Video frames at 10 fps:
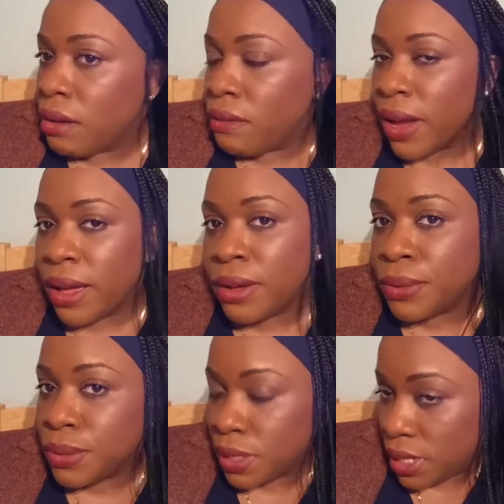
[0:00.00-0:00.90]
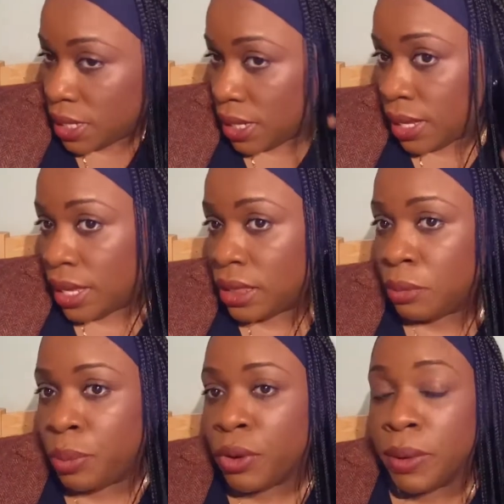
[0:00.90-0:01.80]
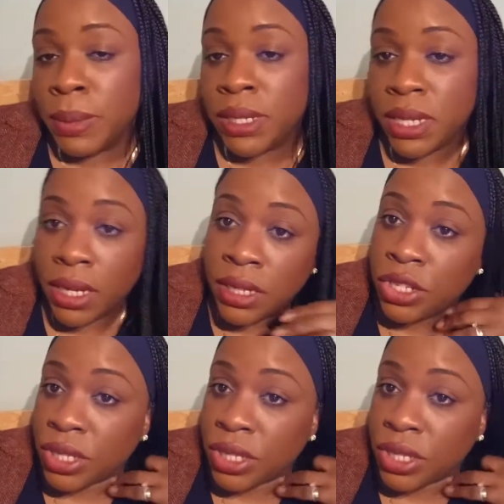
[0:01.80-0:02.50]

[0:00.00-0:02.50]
around the perimeter